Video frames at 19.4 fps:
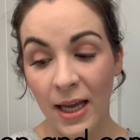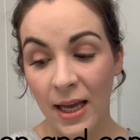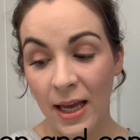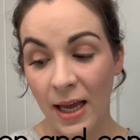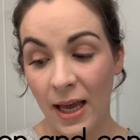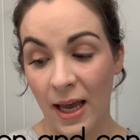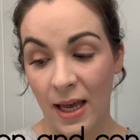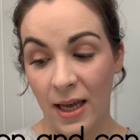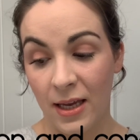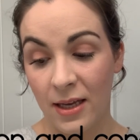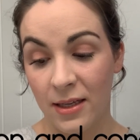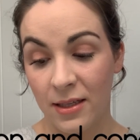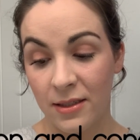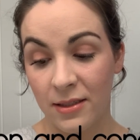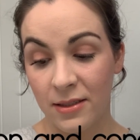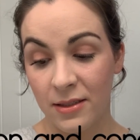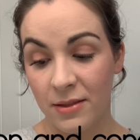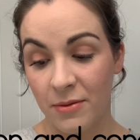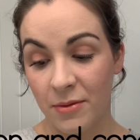
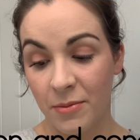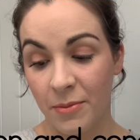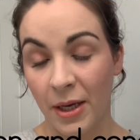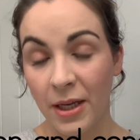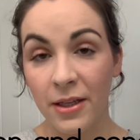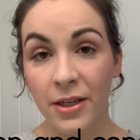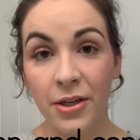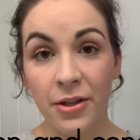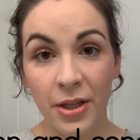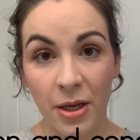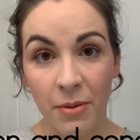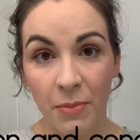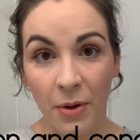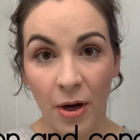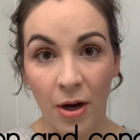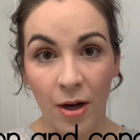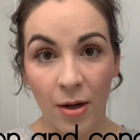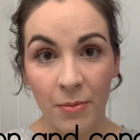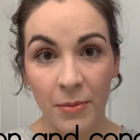and my clear lip
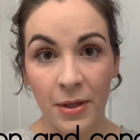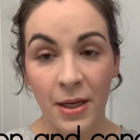balm.